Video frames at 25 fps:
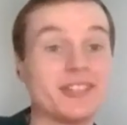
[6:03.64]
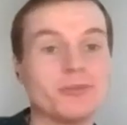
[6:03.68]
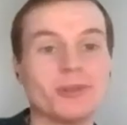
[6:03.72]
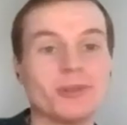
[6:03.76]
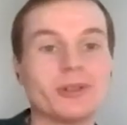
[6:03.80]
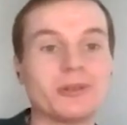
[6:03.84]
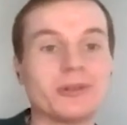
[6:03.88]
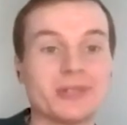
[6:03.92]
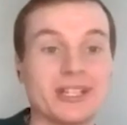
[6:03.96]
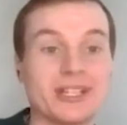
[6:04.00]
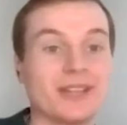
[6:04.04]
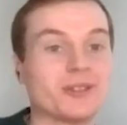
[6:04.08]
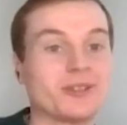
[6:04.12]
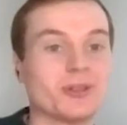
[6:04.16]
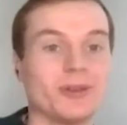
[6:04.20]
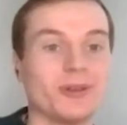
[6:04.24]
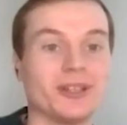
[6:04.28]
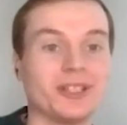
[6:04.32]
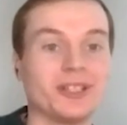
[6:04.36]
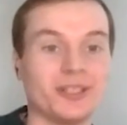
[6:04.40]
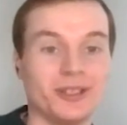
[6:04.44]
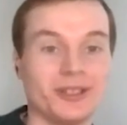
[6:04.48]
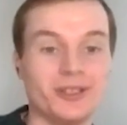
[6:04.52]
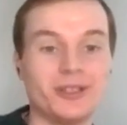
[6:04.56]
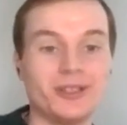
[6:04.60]
Model sounds
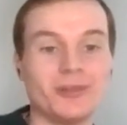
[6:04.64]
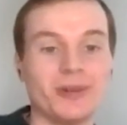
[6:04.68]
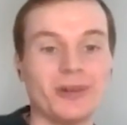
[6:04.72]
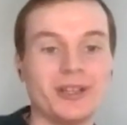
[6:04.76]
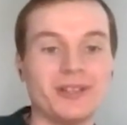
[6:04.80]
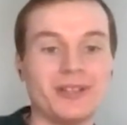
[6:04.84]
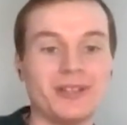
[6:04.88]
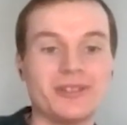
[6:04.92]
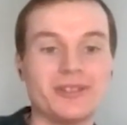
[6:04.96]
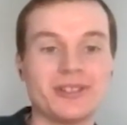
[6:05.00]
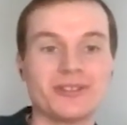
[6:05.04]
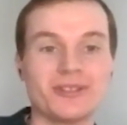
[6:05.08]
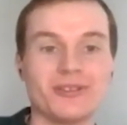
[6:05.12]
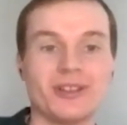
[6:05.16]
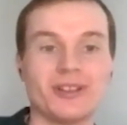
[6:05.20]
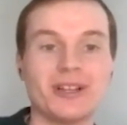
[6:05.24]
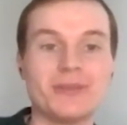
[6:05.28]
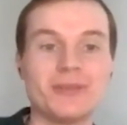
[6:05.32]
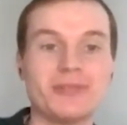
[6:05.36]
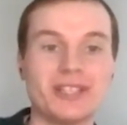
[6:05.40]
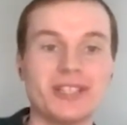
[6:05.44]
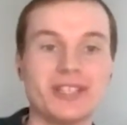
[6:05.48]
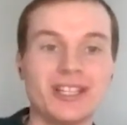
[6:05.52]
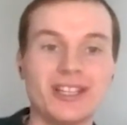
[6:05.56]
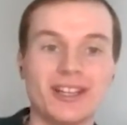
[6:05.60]
quite good, the way you've
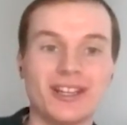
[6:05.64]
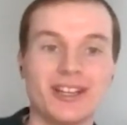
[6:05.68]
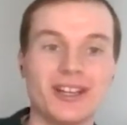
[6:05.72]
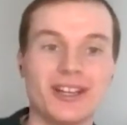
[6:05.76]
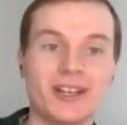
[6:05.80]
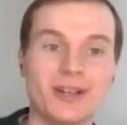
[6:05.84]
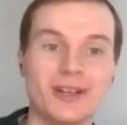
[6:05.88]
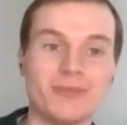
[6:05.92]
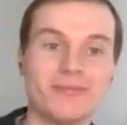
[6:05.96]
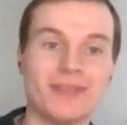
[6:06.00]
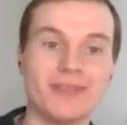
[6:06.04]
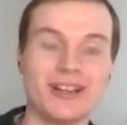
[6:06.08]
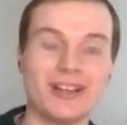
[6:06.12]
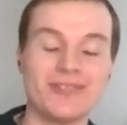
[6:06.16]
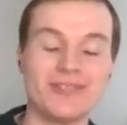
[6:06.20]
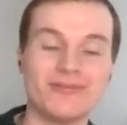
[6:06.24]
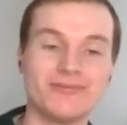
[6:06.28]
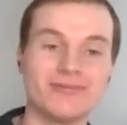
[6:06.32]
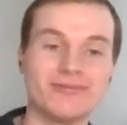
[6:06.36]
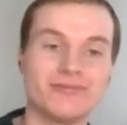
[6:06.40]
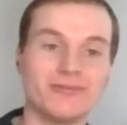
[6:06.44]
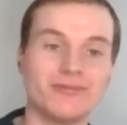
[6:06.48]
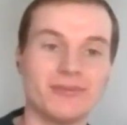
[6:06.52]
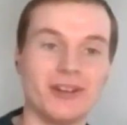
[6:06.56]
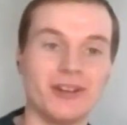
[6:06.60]
described it,
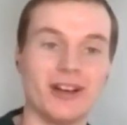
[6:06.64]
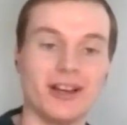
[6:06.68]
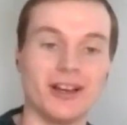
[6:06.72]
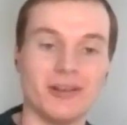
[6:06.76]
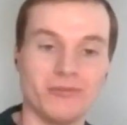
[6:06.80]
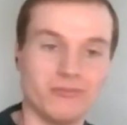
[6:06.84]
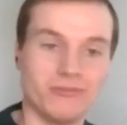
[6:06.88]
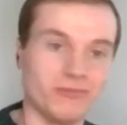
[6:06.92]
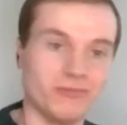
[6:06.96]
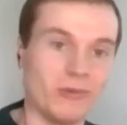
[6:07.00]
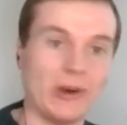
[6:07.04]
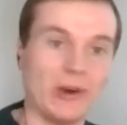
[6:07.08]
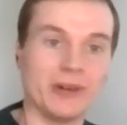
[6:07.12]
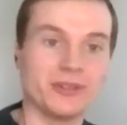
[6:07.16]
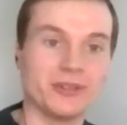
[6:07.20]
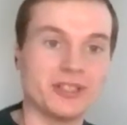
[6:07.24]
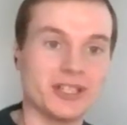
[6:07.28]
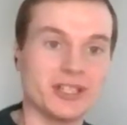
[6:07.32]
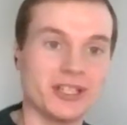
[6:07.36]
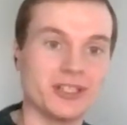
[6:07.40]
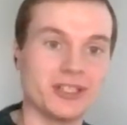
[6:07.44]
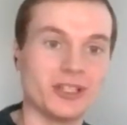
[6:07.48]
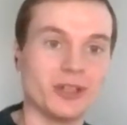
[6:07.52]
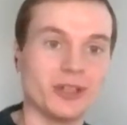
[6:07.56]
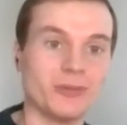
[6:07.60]
and well
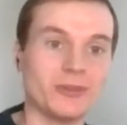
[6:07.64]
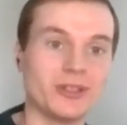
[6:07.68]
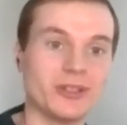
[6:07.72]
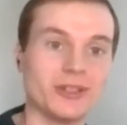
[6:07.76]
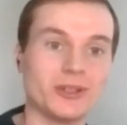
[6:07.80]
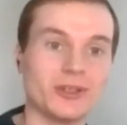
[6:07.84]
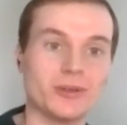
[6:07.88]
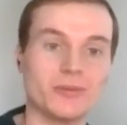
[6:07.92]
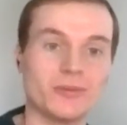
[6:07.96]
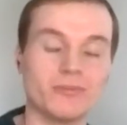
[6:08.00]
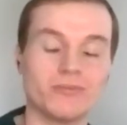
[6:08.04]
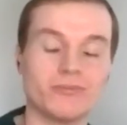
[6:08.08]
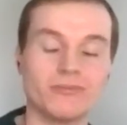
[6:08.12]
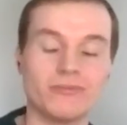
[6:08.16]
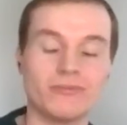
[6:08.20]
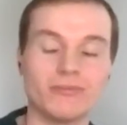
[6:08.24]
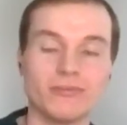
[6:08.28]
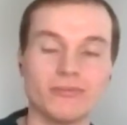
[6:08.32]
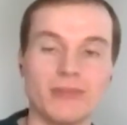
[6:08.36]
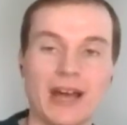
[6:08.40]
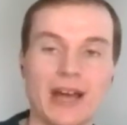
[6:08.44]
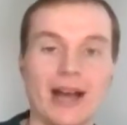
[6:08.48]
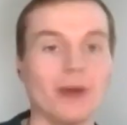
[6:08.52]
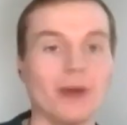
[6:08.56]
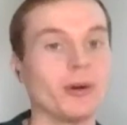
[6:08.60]
determines
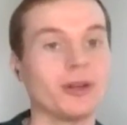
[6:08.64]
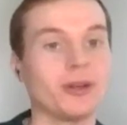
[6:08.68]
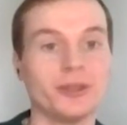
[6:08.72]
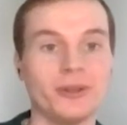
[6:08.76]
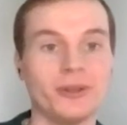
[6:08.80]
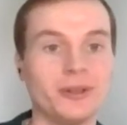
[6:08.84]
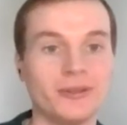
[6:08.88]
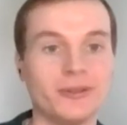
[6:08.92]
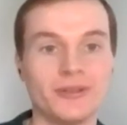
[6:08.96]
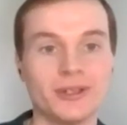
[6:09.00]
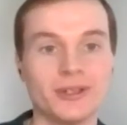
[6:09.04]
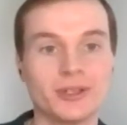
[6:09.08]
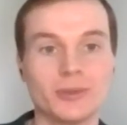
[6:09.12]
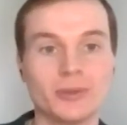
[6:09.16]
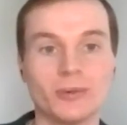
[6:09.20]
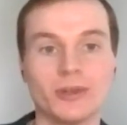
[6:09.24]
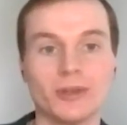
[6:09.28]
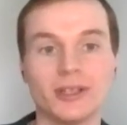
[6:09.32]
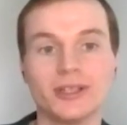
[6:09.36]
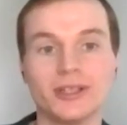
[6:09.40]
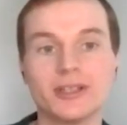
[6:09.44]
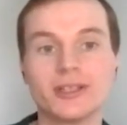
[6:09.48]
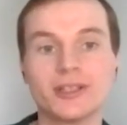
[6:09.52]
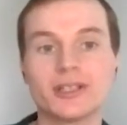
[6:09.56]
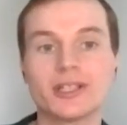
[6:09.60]
how our universe
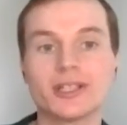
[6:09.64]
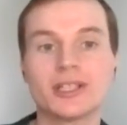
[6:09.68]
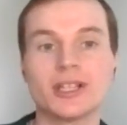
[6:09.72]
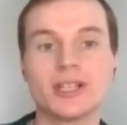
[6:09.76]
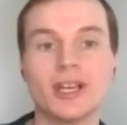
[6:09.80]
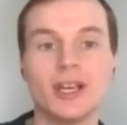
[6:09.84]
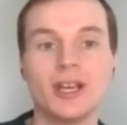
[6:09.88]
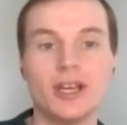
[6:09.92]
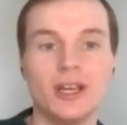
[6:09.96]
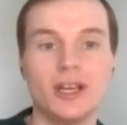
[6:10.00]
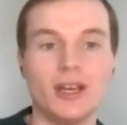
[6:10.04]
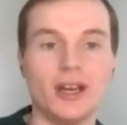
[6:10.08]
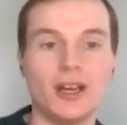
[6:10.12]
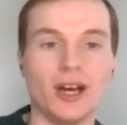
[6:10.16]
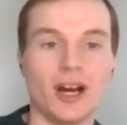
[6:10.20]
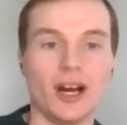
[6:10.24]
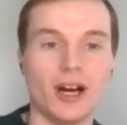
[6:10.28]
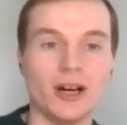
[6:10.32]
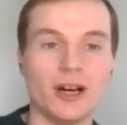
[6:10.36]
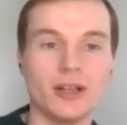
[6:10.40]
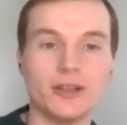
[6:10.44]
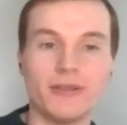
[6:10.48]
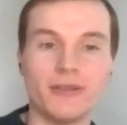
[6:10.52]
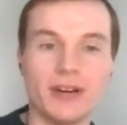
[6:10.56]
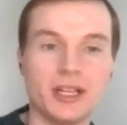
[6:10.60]
works.
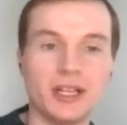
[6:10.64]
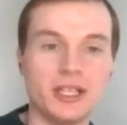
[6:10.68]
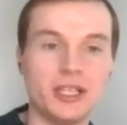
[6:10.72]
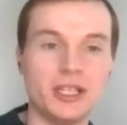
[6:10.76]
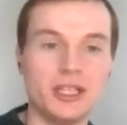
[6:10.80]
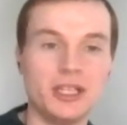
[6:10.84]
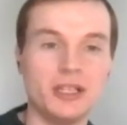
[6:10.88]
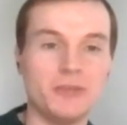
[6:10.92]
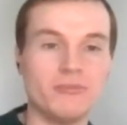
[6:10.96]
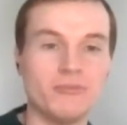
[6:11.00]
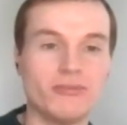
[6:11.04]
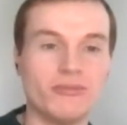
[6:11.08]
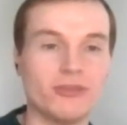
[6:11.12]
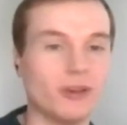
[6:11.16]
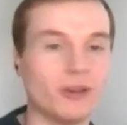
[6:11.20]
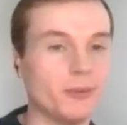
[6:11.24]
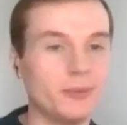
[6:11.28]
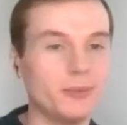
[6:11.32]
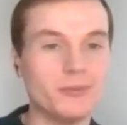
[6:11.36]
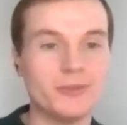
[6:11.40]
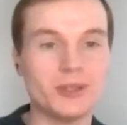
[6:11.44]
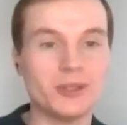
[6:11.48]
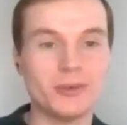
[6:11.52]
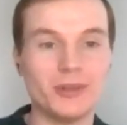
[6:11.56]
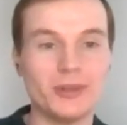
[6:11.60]
Are there any
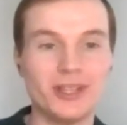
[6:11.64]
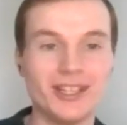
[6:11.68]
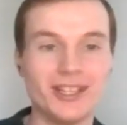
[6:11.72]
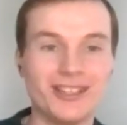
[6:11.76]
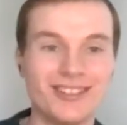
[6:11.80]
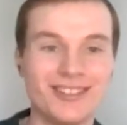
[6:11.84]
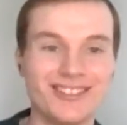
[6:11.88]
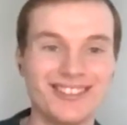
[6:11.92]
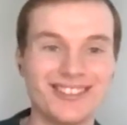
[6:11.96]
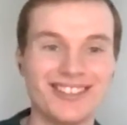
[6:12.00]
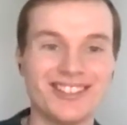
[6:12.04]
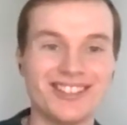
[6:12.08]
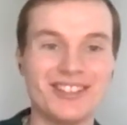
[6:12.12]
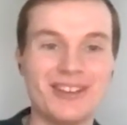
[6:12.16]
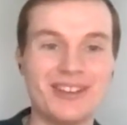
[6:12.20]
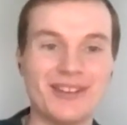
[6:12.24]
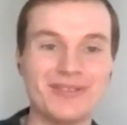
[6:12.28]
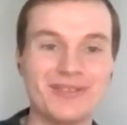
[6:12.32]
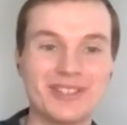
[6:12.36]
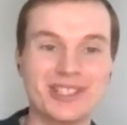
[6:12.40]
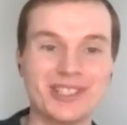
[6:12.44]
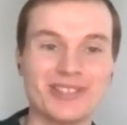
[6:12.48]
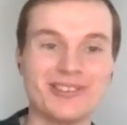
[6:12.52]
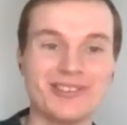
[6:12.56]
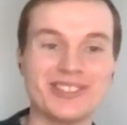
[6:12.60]
problems with it that you
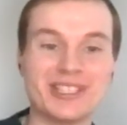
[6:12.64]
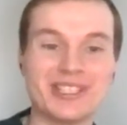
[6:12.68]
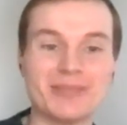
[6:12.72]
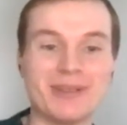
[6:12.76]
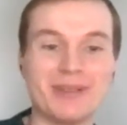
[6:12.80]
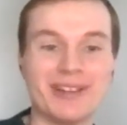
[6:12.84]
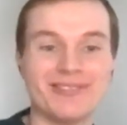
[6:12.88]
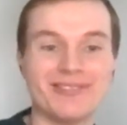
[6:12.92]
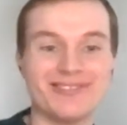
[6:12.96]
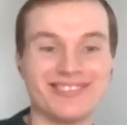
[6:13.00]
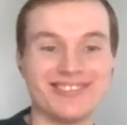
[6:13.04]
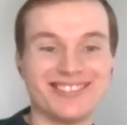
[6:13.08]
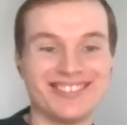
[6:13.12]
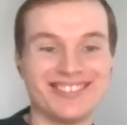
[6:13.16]
haven't told us about?